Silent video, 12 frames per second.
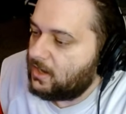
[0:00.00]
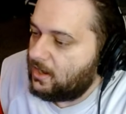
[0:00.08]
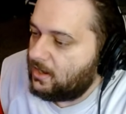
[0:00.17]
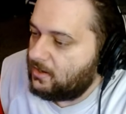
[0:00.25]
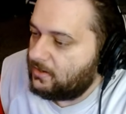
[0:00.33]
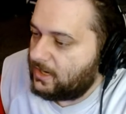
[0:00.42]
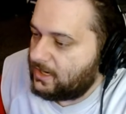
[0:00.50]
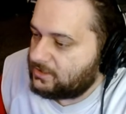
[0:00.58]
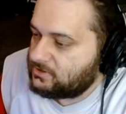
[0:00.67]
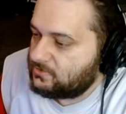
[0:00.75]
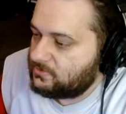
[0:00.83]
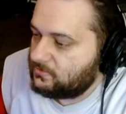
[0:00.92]
Oh,
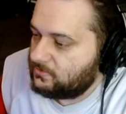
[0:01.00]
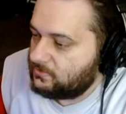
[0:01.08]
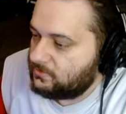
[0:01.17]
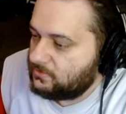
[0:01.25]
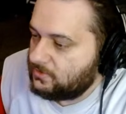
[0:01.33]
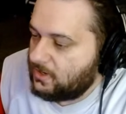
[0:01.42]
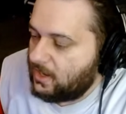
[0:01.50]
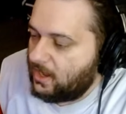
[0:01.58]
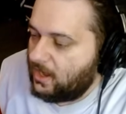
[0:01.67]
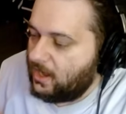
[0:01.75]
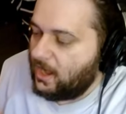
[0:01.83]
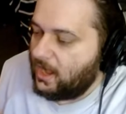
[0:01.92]
that's cool.
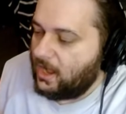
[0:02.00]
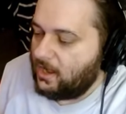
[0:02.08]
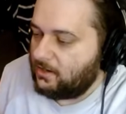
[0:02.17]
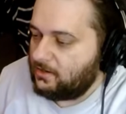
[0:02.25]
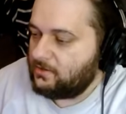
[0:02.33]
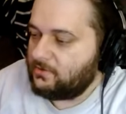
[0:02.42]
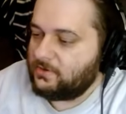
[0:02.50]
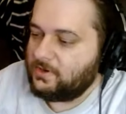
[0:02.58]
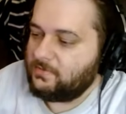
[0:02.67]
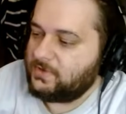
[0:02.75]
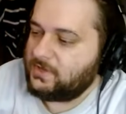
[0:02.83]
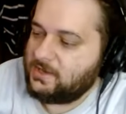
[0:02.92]
A
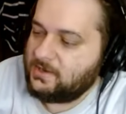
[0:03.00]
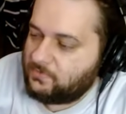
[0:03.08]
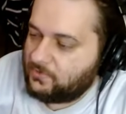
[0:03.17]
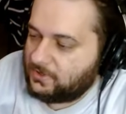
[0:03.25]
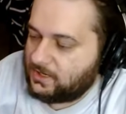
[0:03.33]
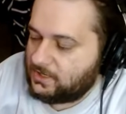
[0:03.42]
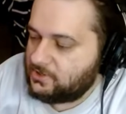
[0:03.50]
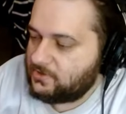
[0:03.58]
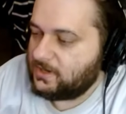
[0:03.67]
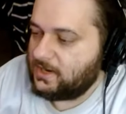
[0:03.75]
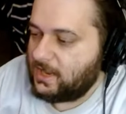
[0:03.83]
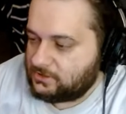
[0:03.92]
hologram keyboard that you
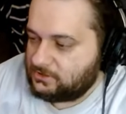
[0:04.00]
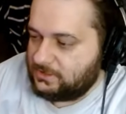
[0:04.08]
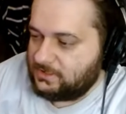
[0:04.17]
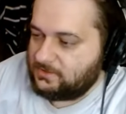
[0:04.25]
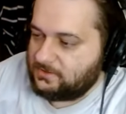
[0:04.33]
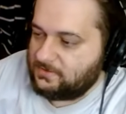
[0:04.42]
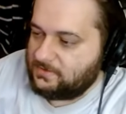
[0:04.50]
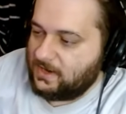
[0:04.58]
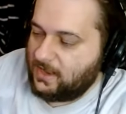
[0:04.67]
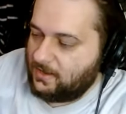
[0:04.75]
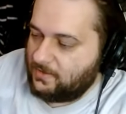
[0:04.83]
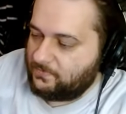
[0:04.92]
can actually
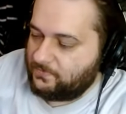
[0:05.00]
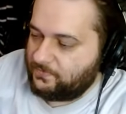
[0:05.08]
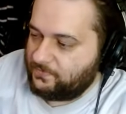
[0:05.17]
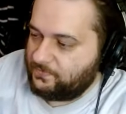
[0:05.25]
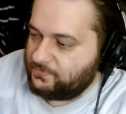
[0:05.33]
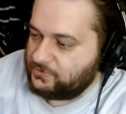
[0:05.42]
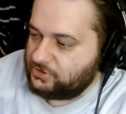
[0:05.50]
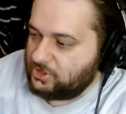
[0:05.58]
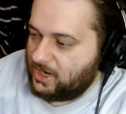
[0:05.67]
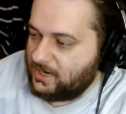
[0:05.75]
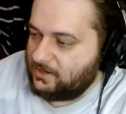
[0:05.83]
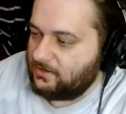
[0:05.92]

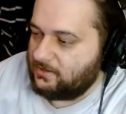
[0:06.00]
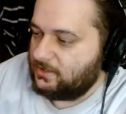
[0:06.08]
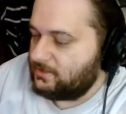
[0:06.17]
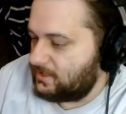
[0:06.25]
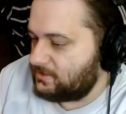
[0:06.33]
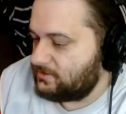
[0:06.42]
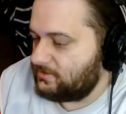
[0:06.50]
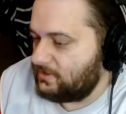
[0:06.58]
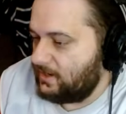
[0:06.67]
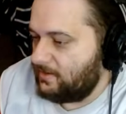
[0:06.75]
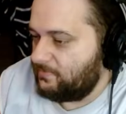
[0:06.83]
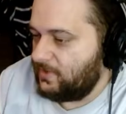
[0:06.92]
shine on the
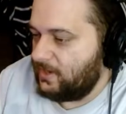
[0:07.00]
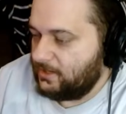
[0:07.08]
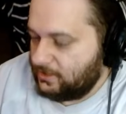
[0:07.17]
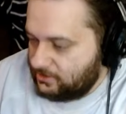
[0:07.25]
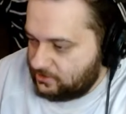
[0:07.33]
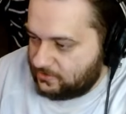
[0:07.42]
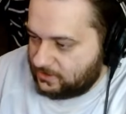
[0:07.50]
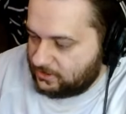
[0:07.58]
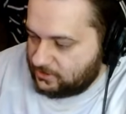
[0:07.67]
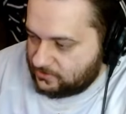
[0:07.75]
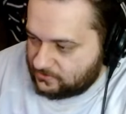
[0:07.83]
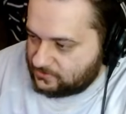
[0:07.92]
desktop, and then you
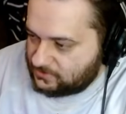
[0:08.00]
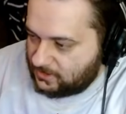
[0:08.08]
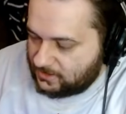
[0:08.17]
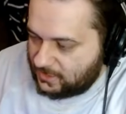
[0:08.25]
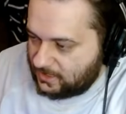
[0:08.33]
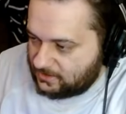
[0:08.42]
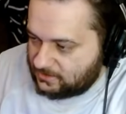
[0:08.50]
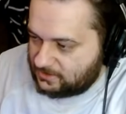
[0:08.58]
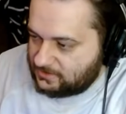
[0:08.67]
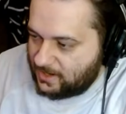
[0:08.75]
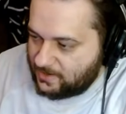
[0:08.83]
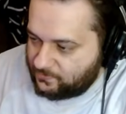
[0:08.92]
can use to
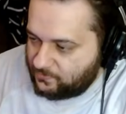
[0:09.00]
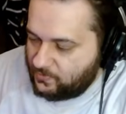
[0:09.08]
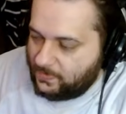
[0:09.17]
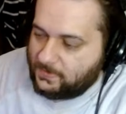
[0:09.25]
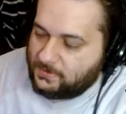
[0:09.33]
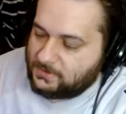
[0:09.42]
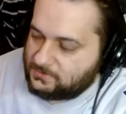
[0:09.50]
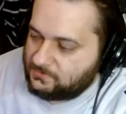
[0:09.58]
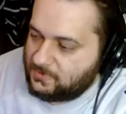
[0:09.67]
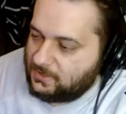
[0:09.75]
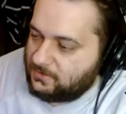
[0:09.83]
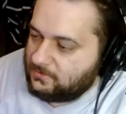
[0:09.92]
type with it as
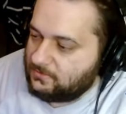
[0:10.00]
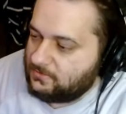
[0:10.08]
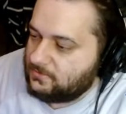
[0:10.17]
well.